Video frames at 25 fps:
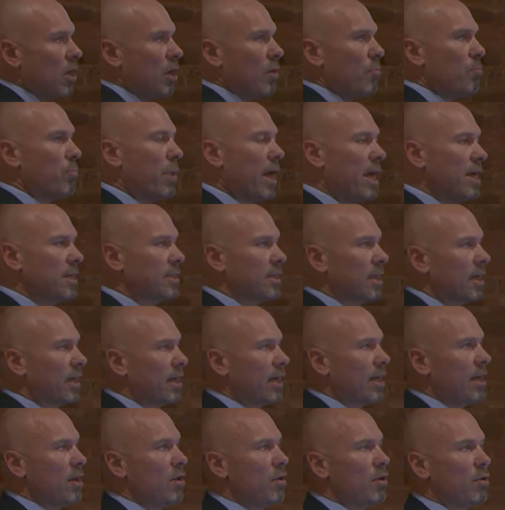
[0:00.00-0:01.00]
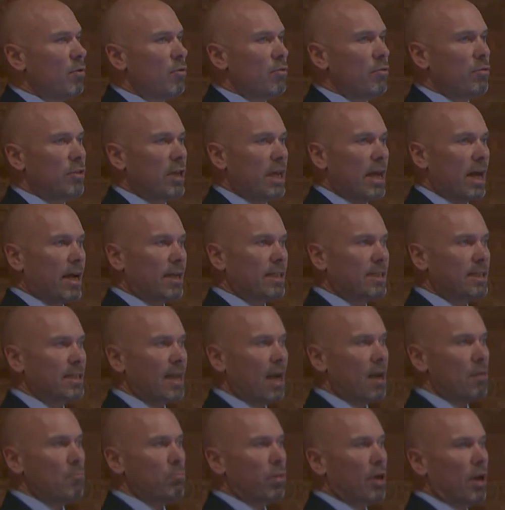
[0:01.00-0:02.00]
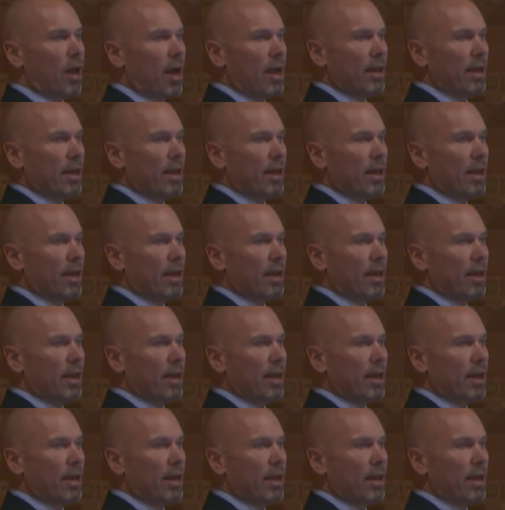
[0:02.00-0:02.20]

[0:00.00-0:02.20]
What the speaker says: Basically, the example I